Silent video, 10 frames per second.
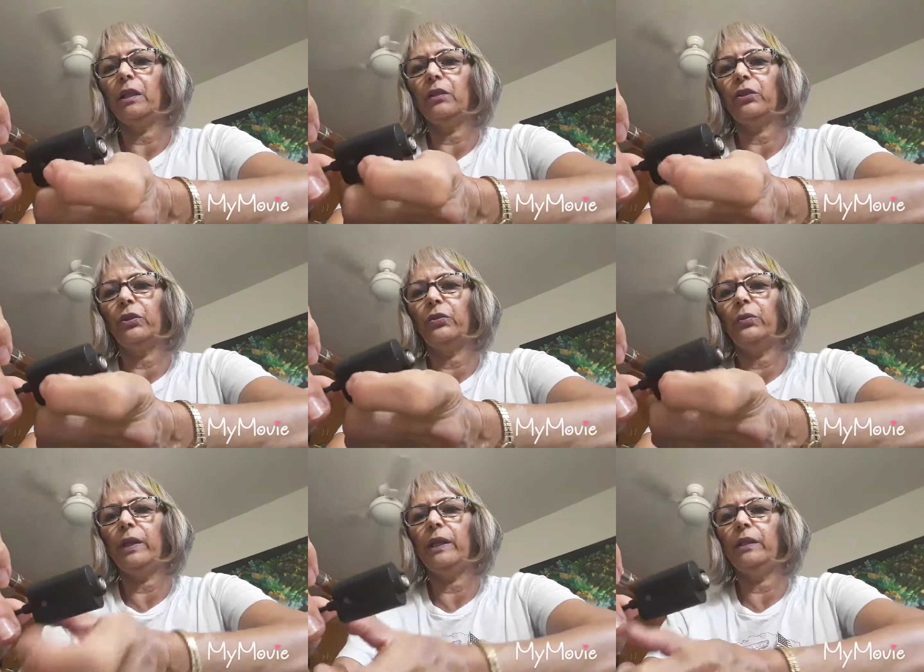It'll show
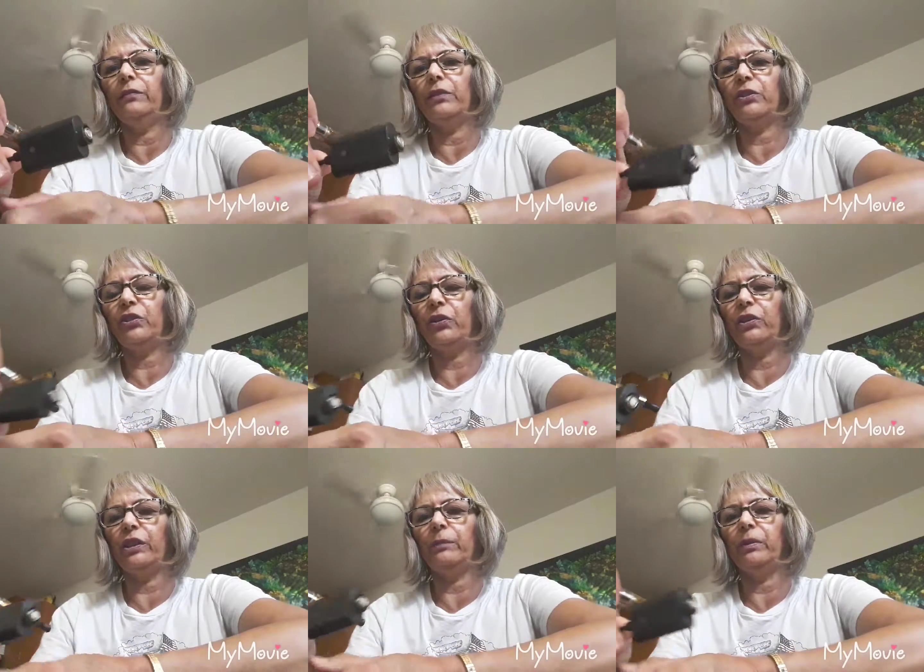red if it's
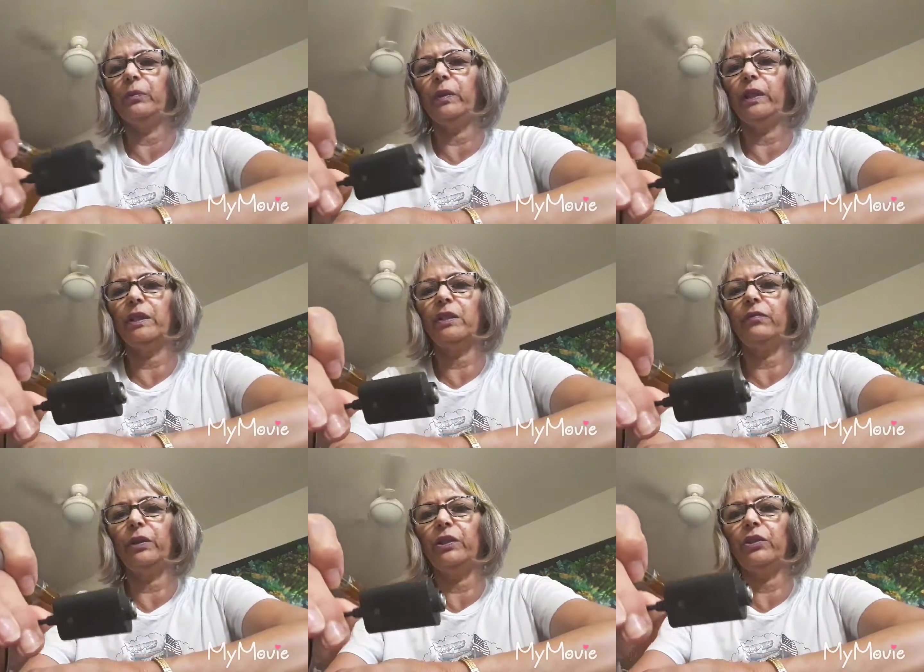charging, but when it's
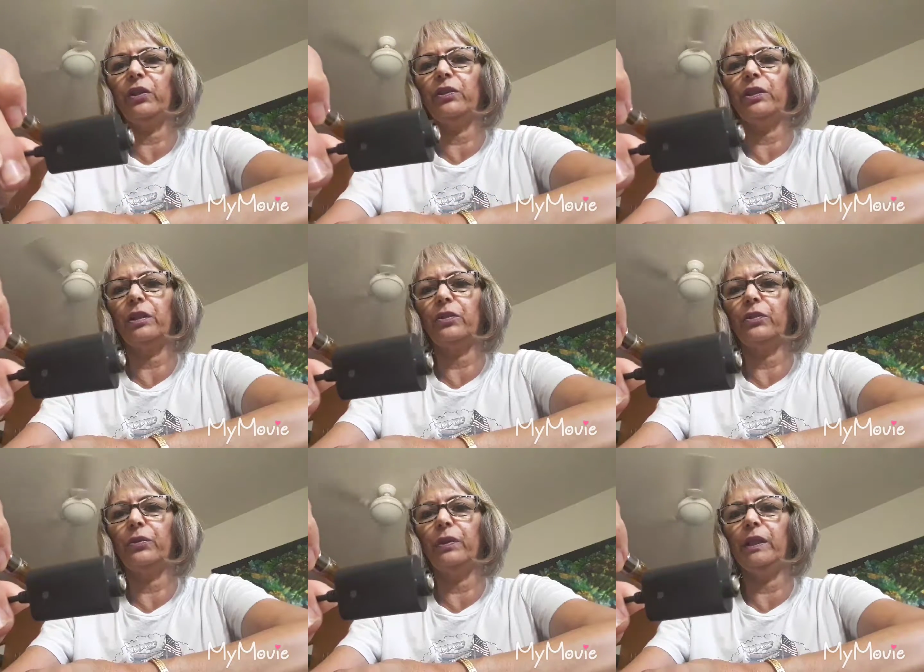fully charged, it'll
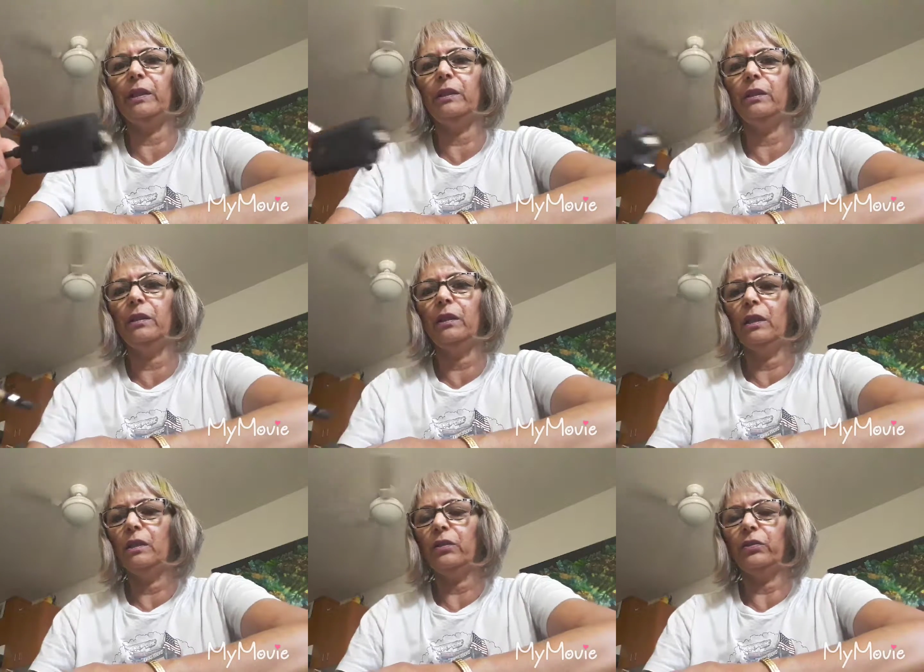turn green,
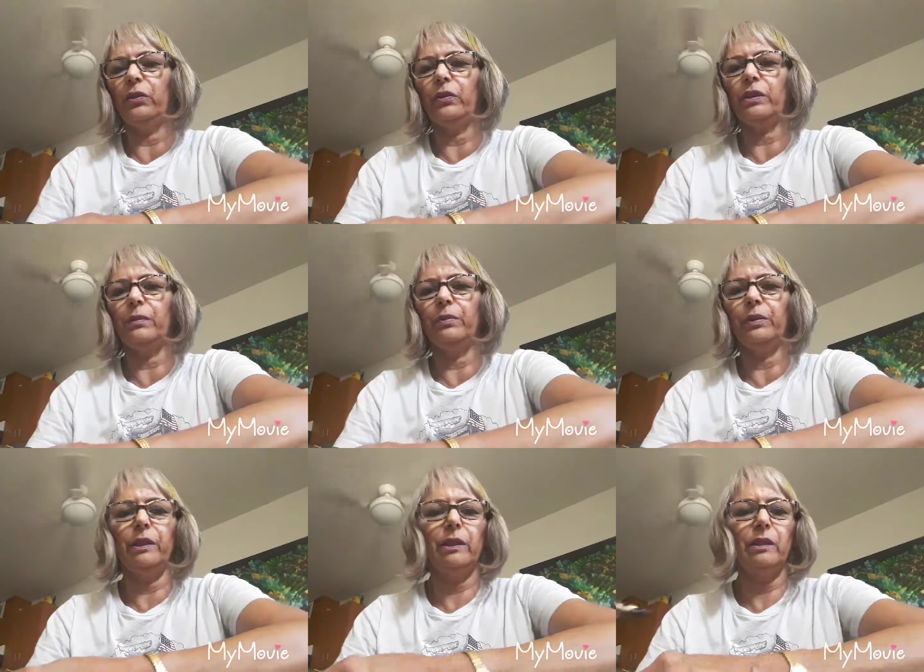so you'll know it's
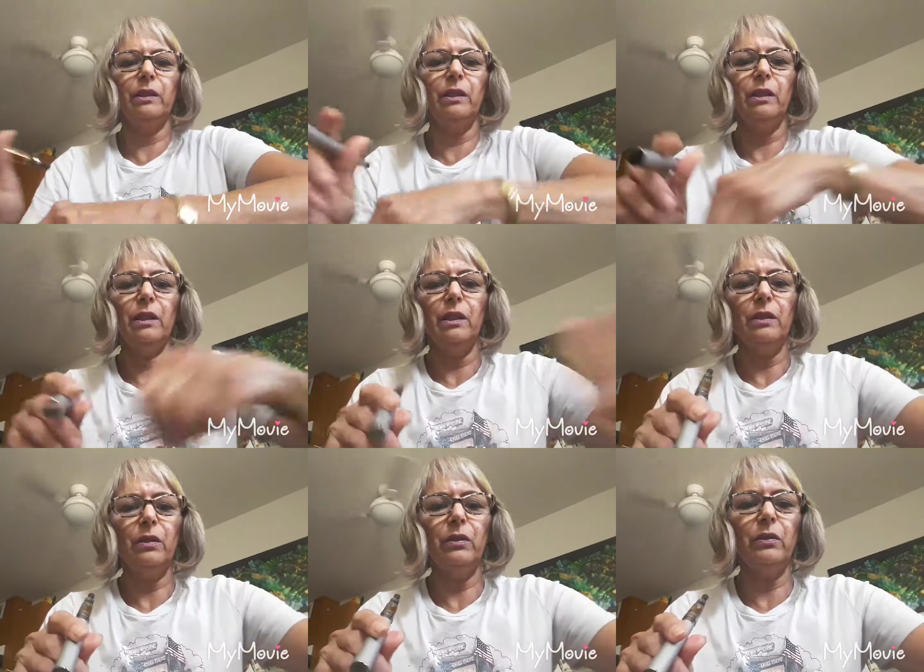completed.
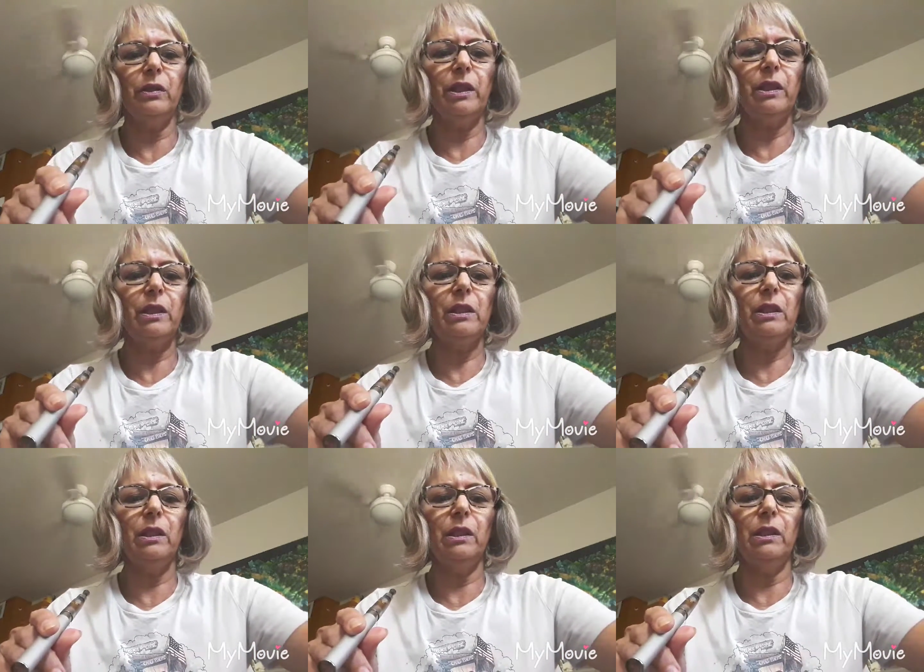So let's
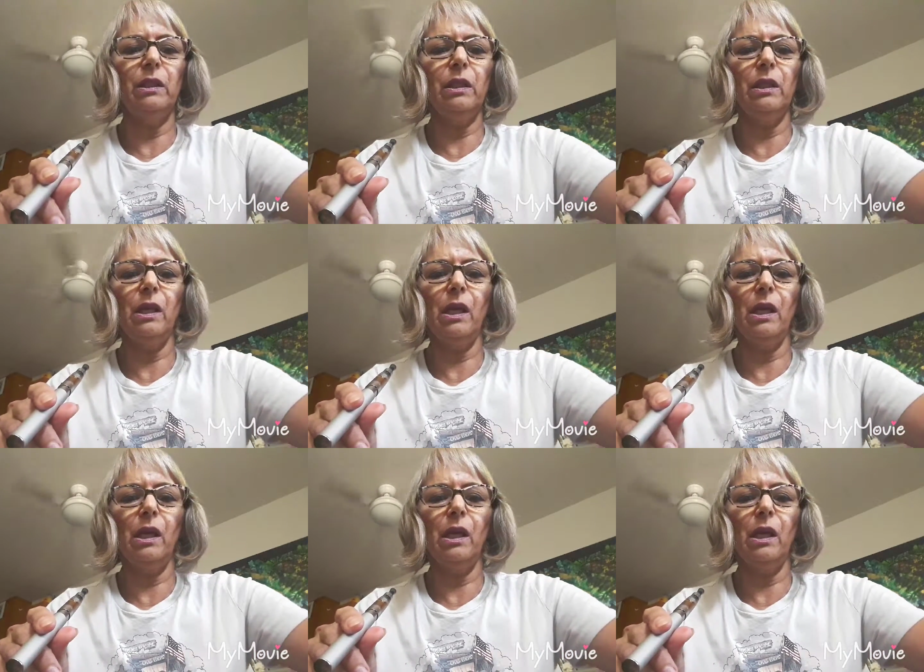see.